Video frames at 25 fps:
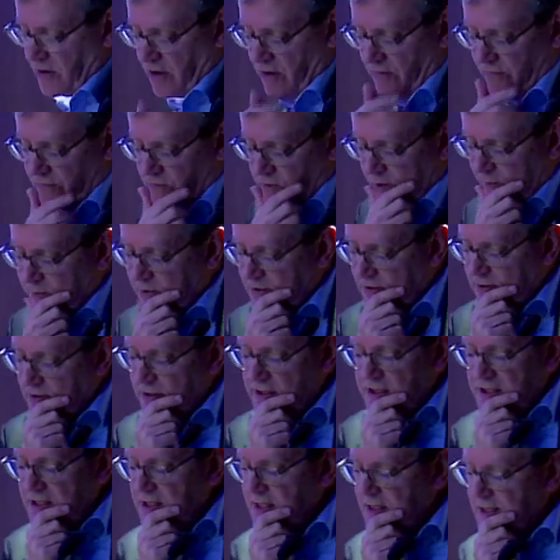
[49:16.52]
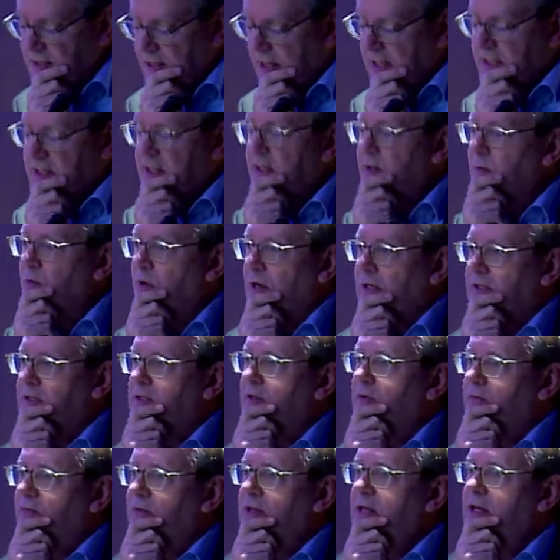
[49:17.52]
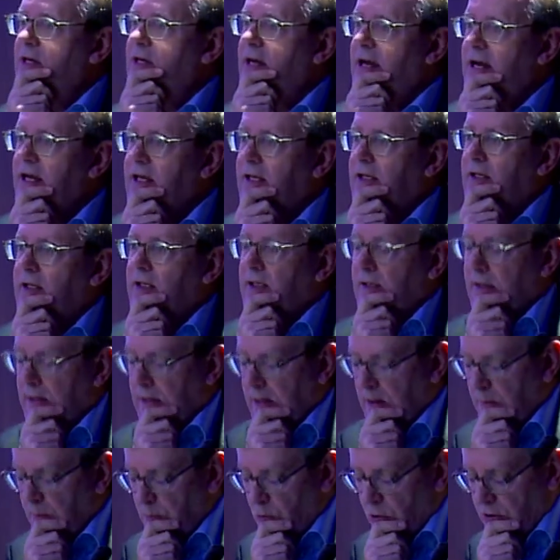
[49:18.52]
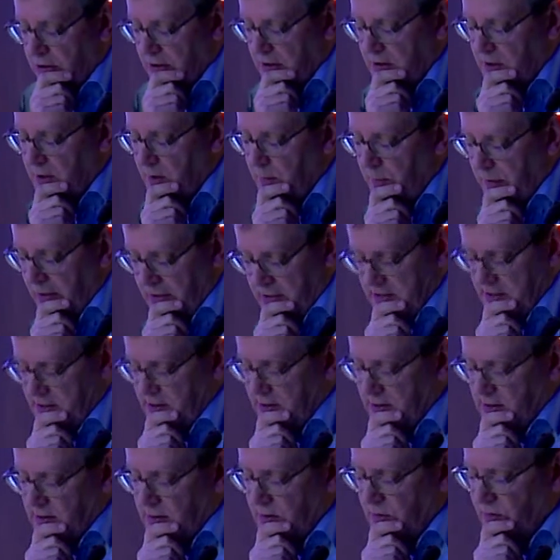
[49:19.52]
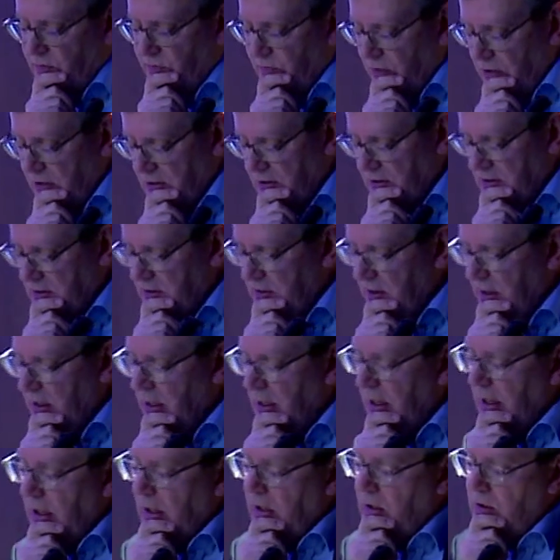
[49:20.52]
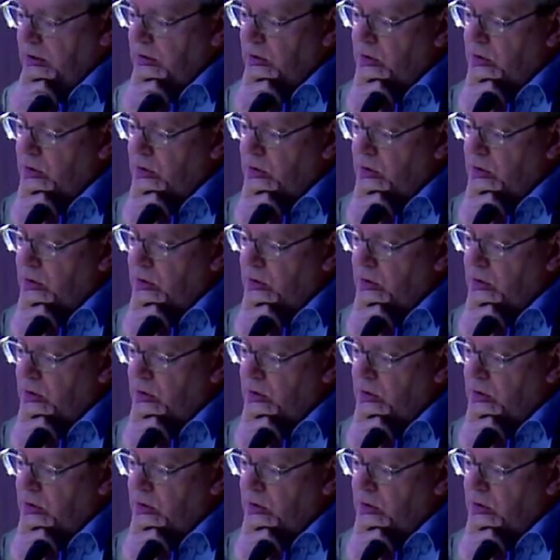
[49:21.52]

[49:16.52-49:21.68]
of grammatology is actually a relatively late book in comparison to the first on